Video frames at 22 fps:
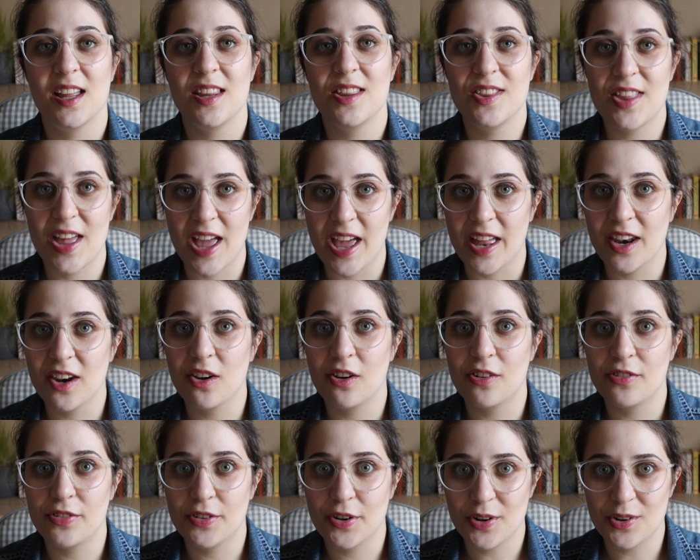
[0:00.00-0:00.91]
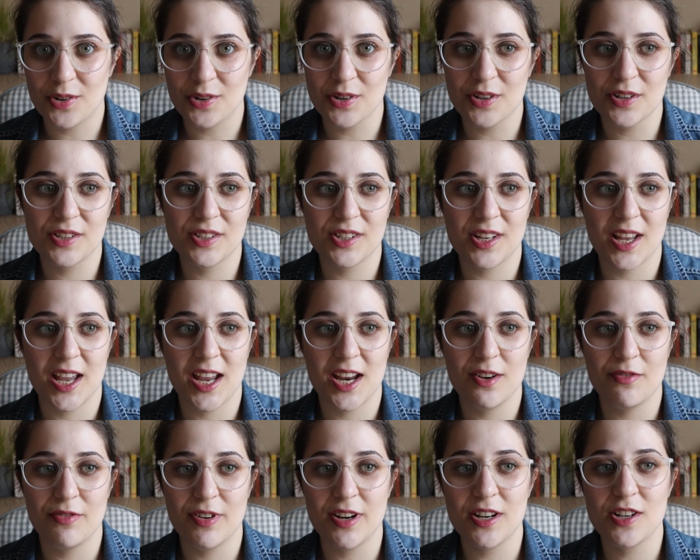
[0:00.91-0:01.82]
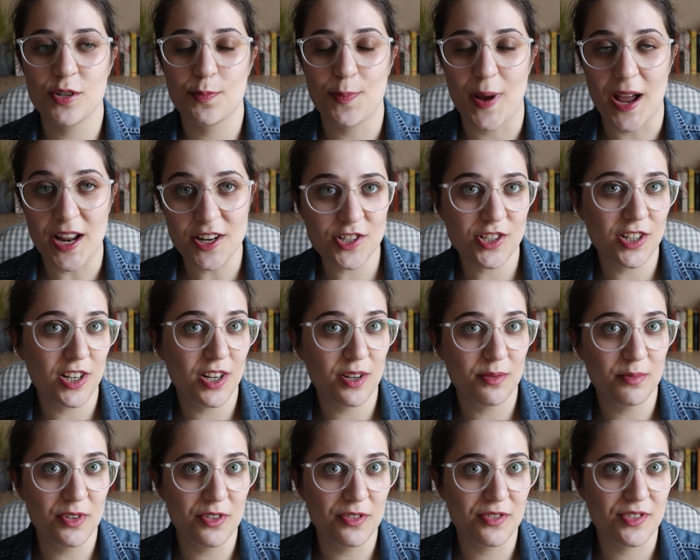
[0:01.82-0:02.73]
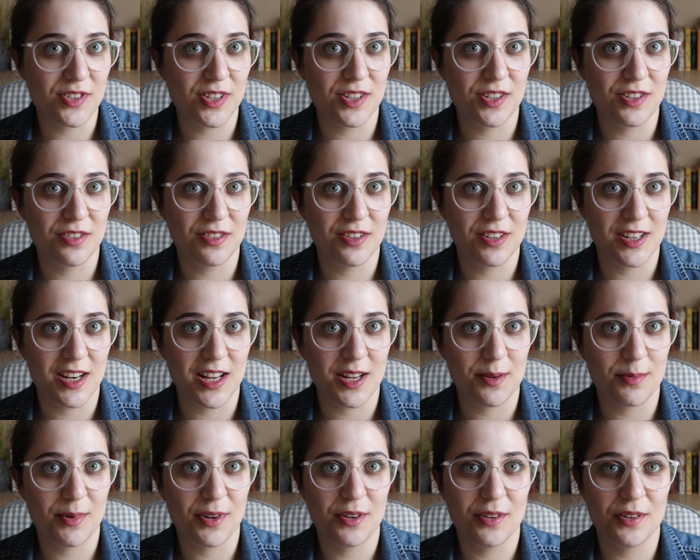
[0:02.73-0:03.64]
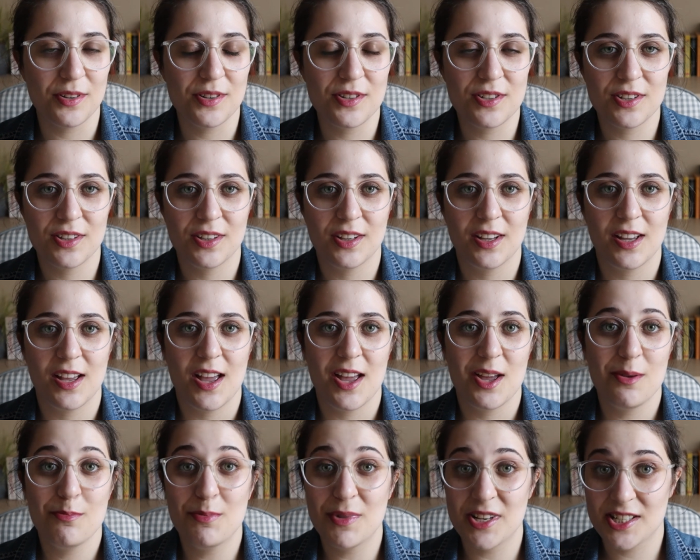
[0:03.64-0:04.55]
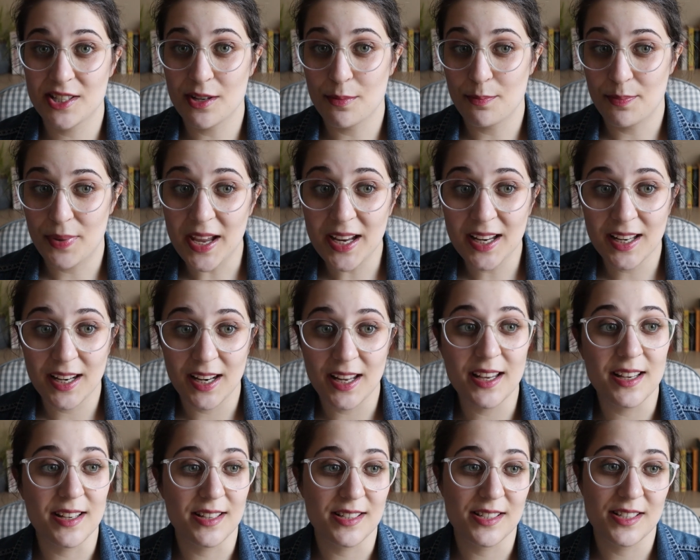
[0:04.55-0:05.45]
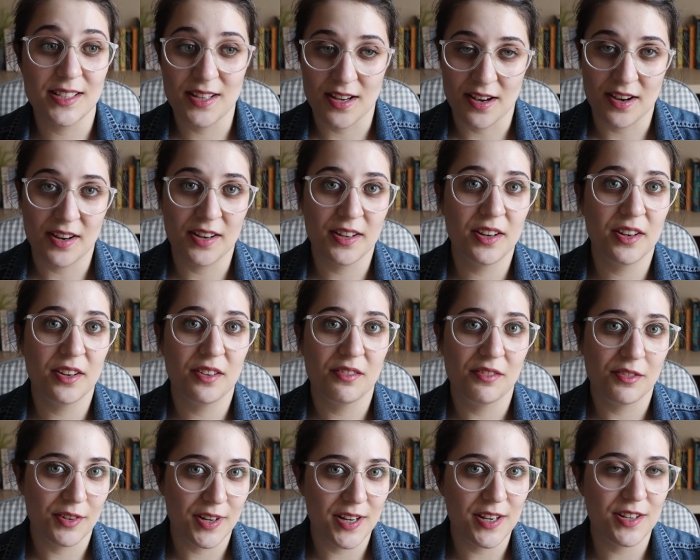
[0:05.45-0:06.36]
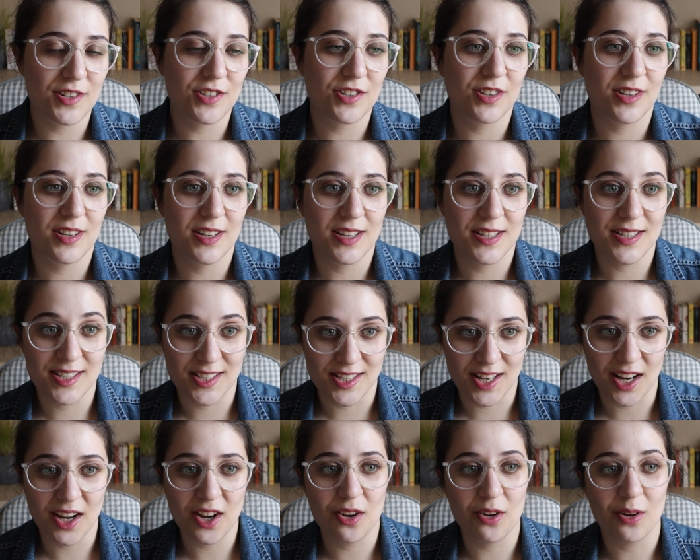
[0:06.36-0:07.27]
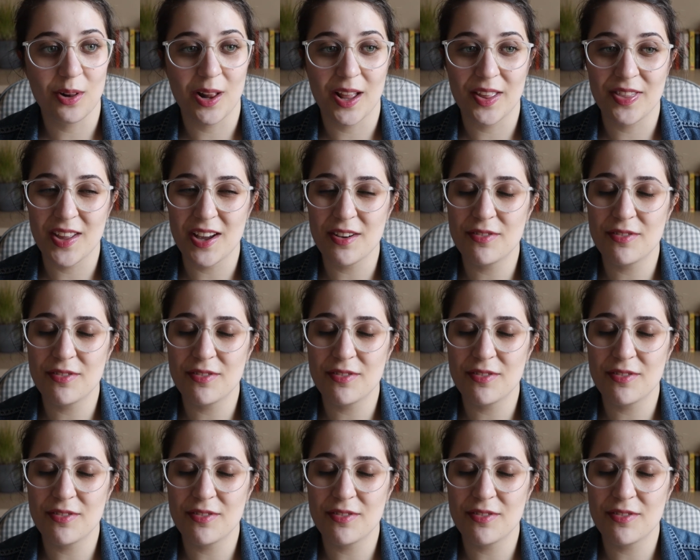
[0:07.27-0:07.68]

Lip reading: Then, of course, a rich bachelor moves into the neighborhood. Mr. Bingley is young, rich, and single, and